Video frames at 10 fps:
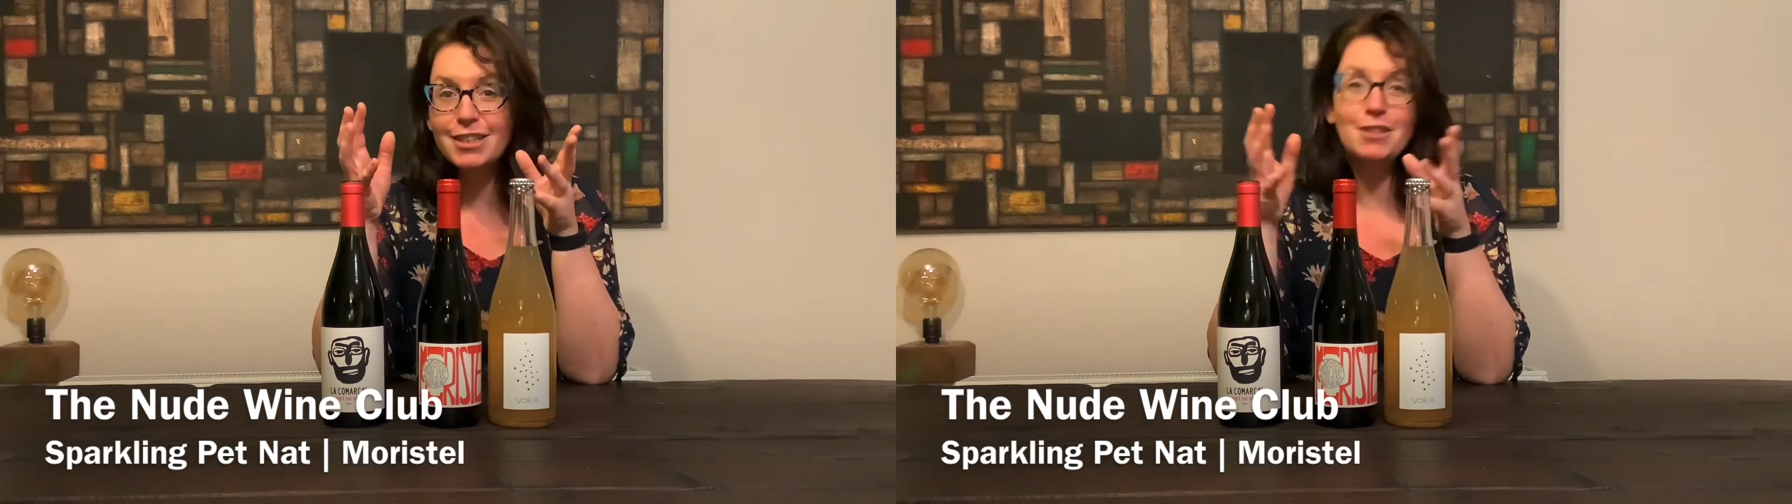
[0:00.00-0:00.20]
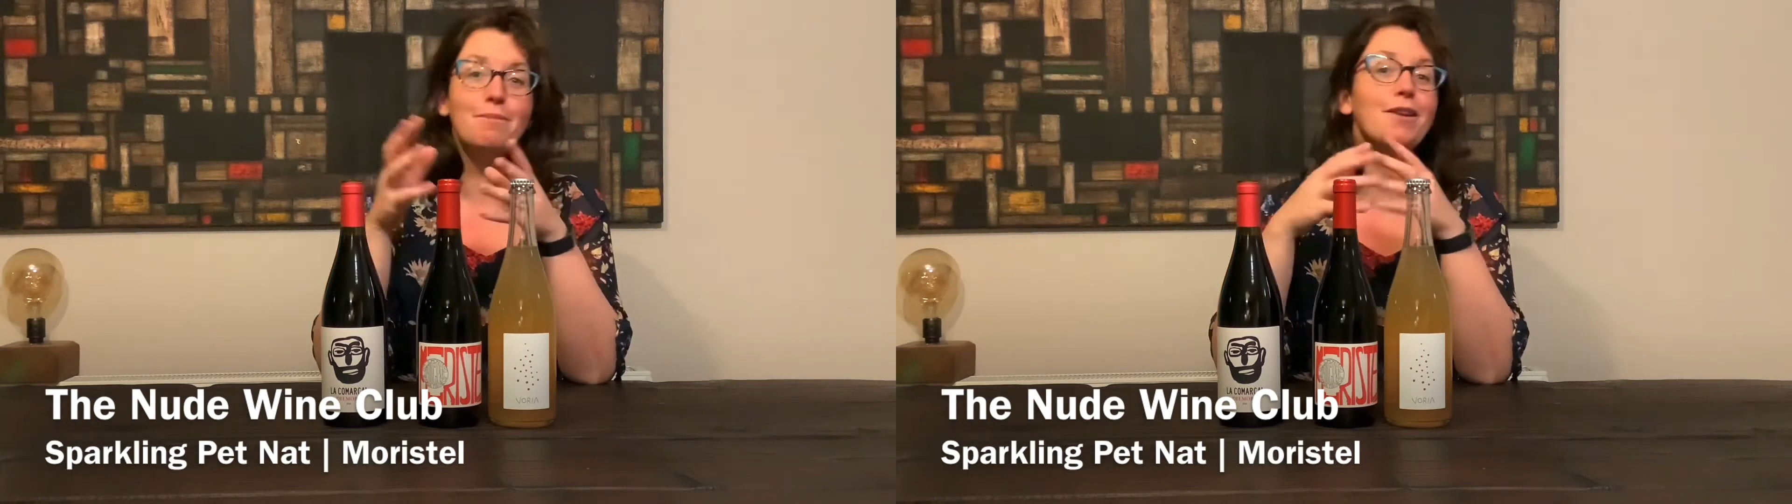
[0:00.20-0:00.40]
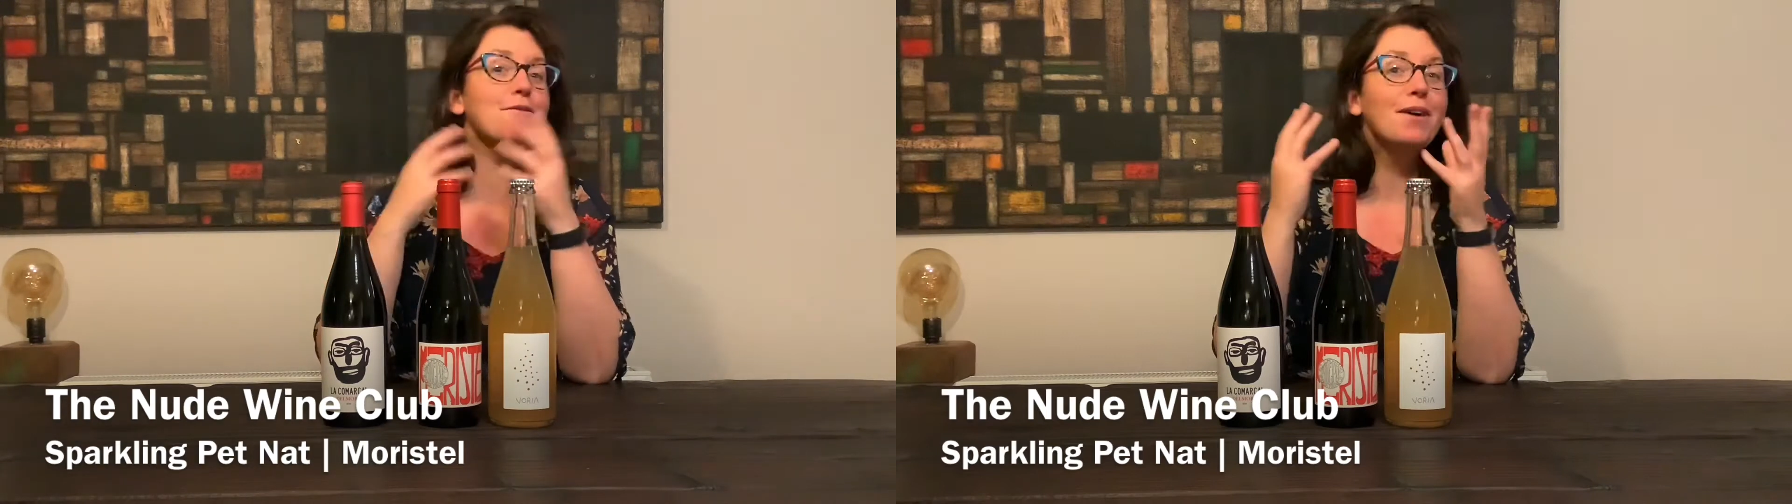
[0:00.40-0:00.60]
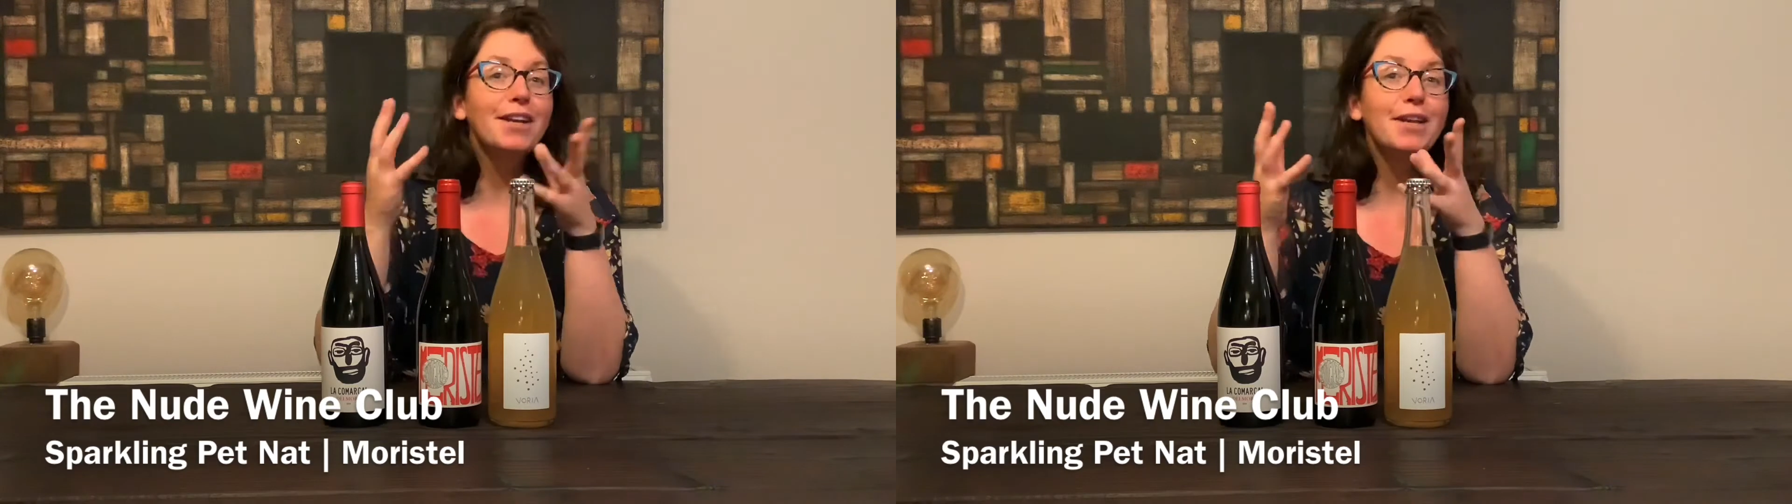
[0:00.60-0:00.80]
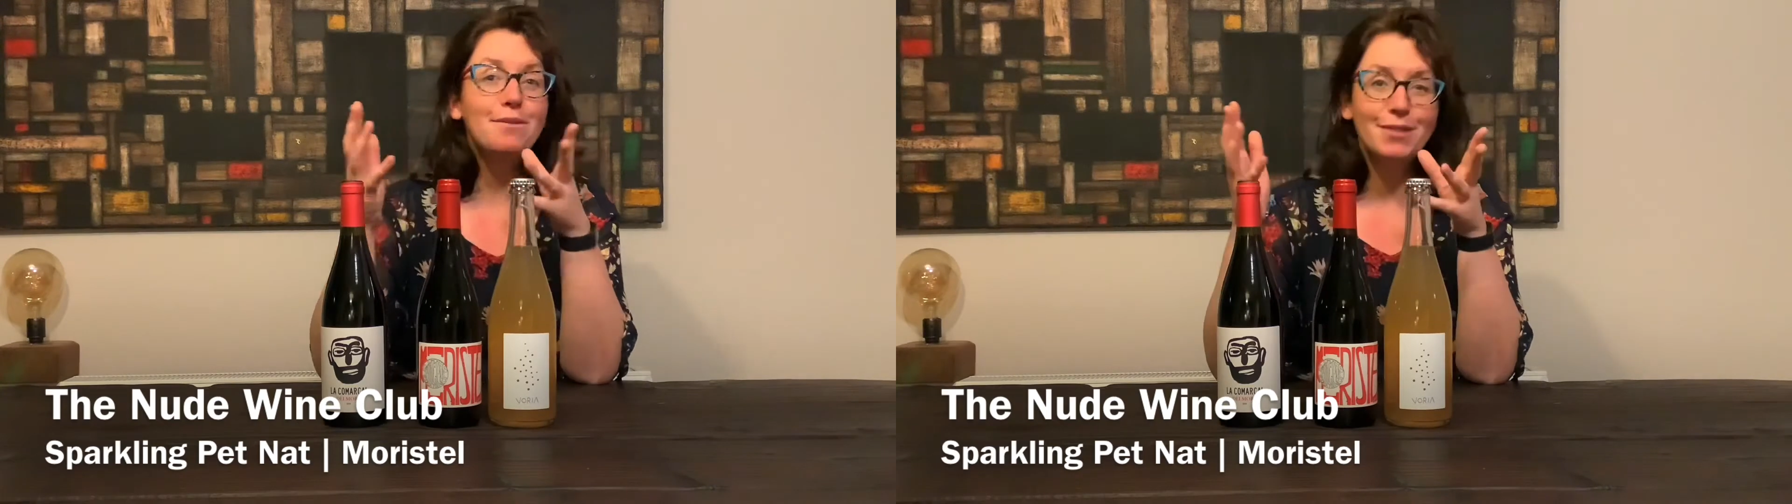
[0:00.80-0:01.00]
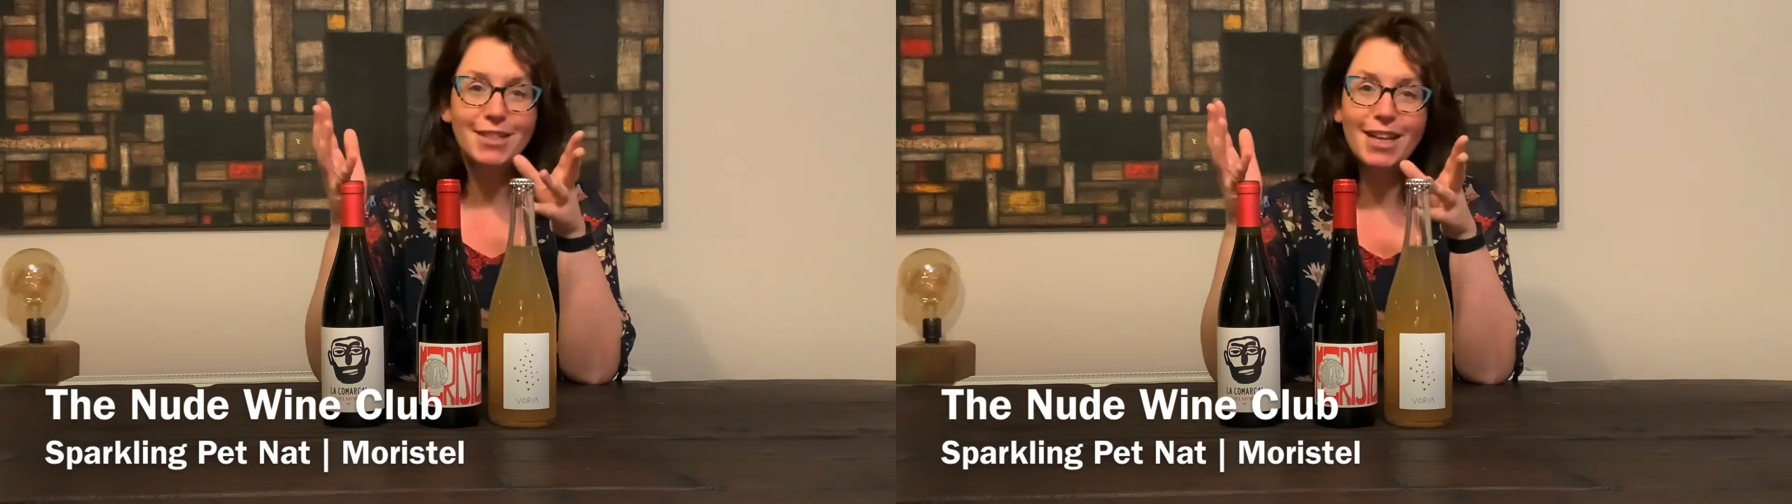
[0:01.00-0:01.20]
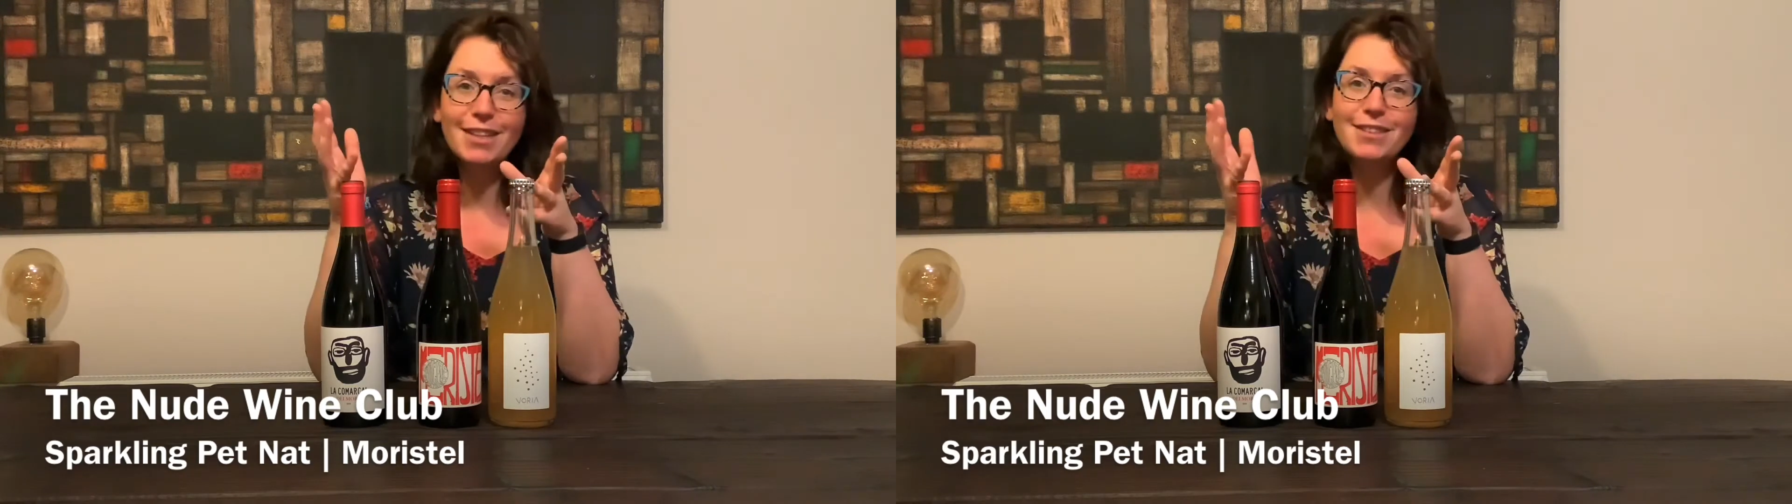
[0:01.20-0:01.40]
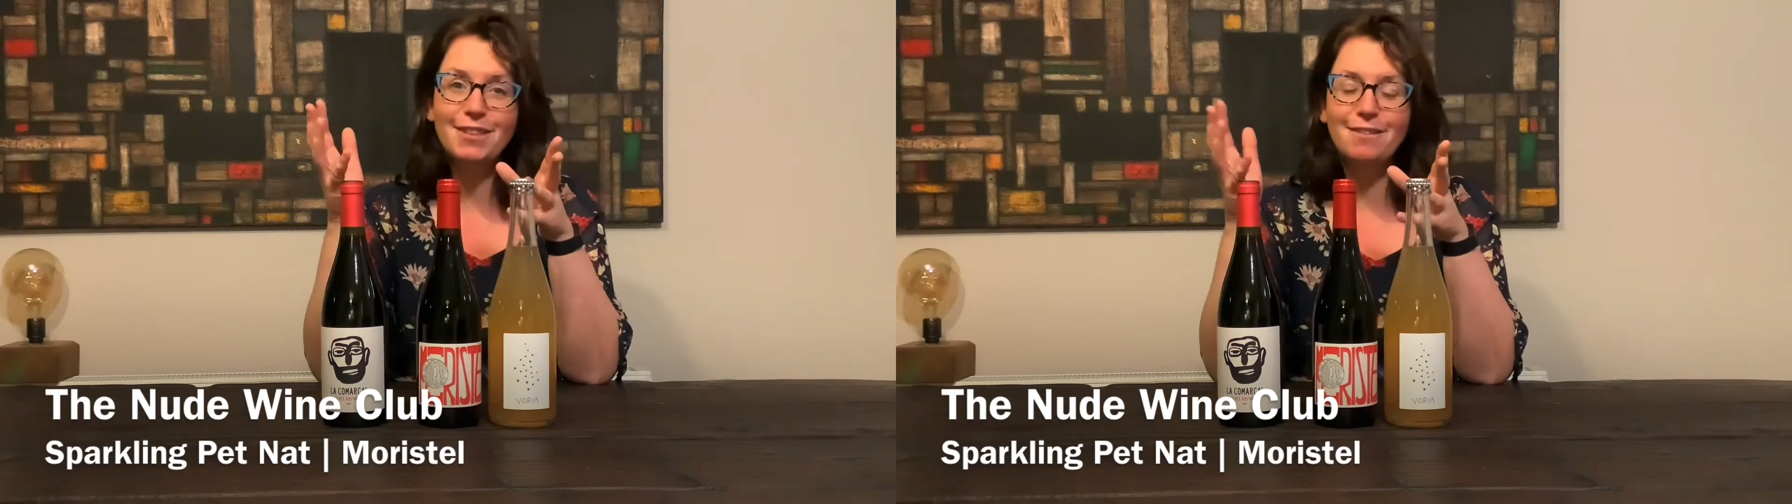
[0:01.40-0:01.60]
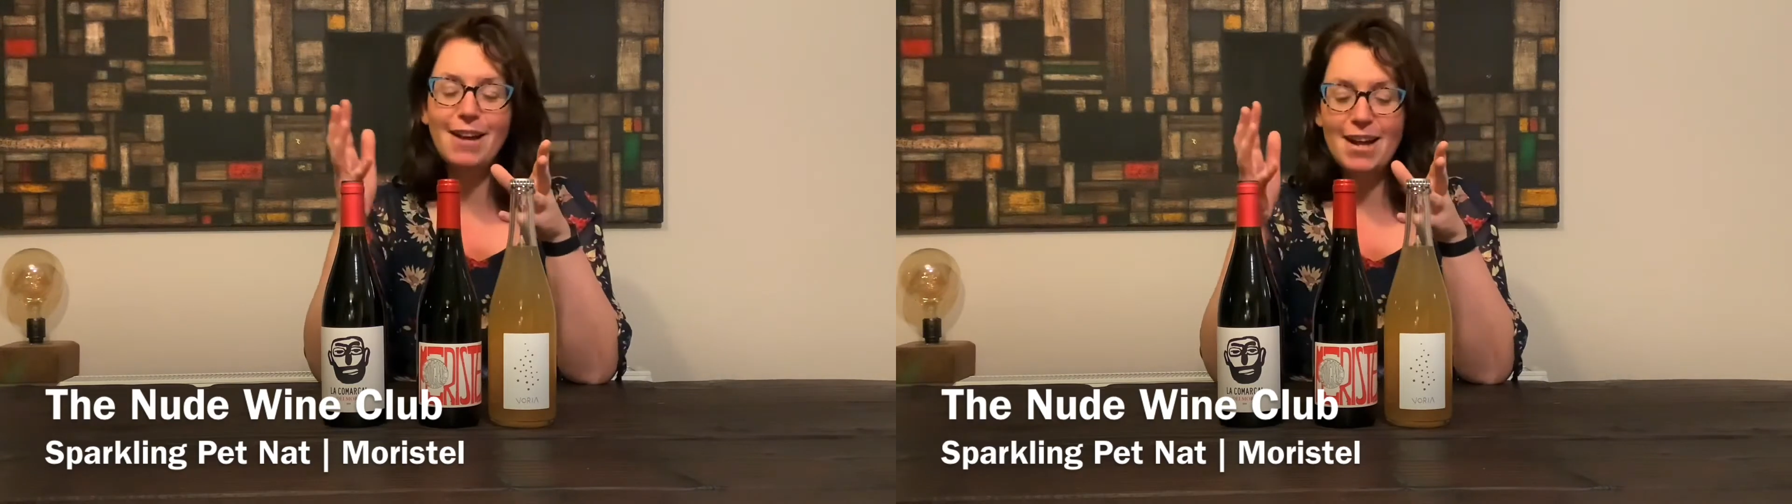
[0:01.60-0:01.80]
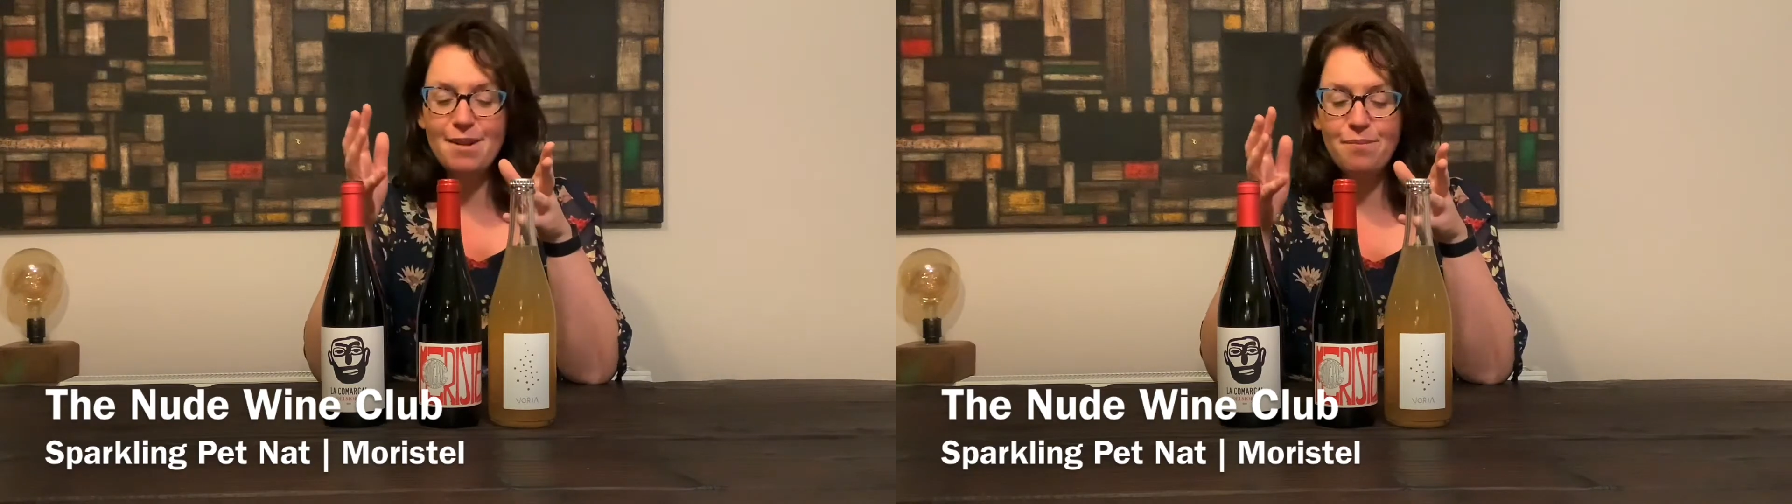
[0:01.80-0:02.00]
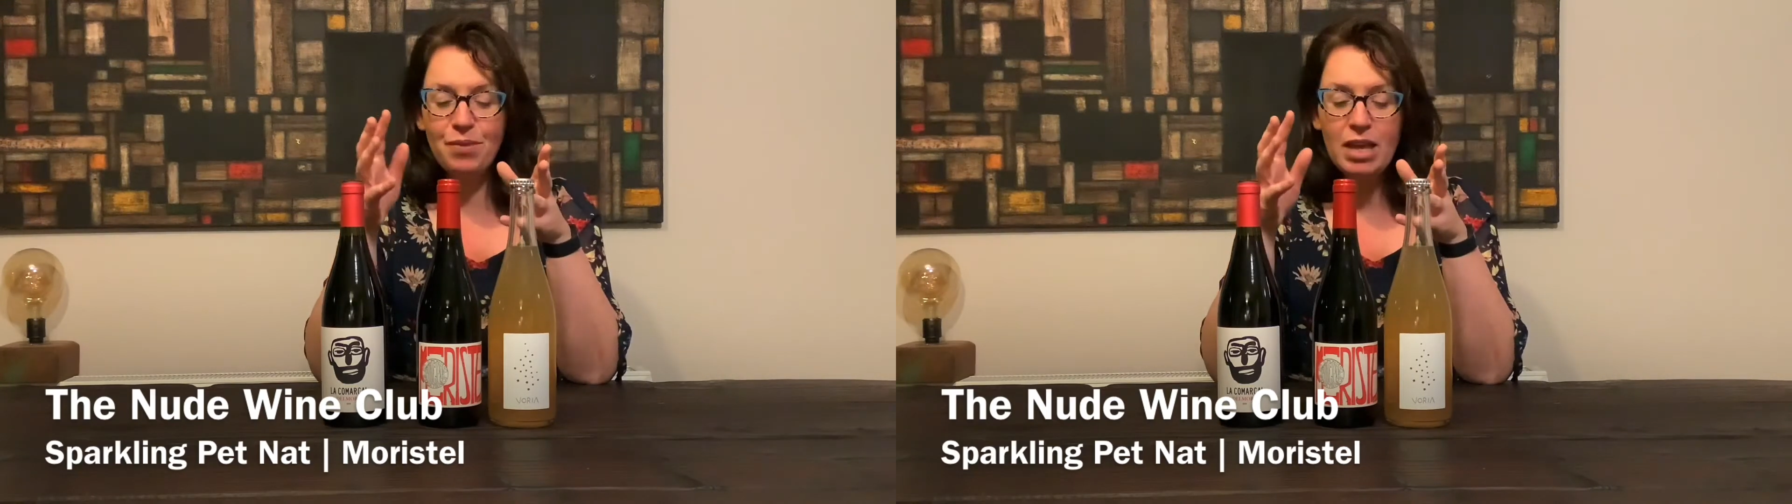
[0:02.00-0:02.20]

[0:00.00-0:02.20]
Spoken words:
no matter what anyone tells you. And